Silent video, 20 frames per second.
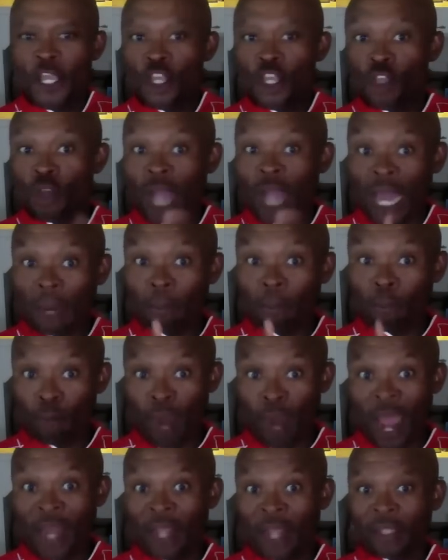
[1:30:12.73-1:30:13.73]
You got a
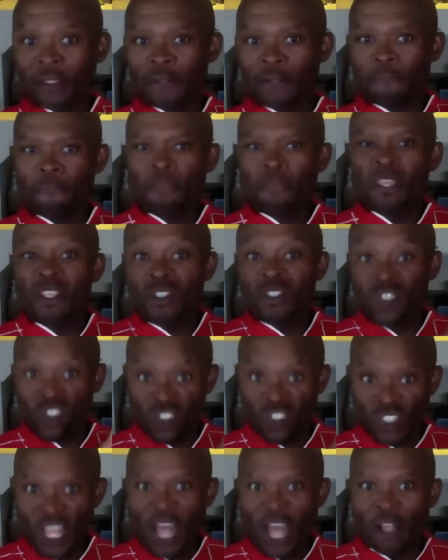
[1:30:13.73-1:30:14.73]
product,
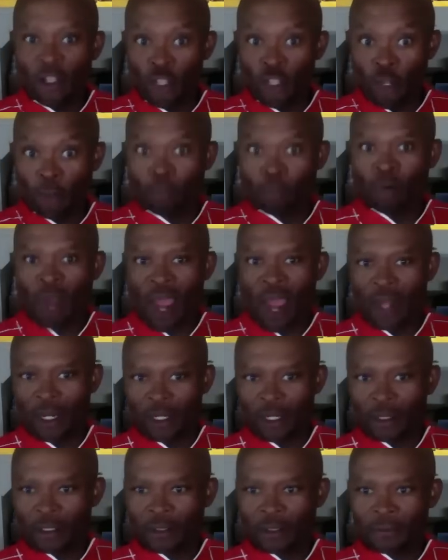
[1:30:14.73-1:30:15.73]
sell your
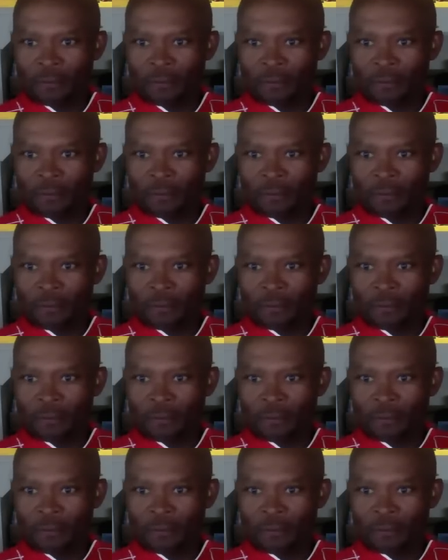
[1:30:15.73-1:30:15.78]
product.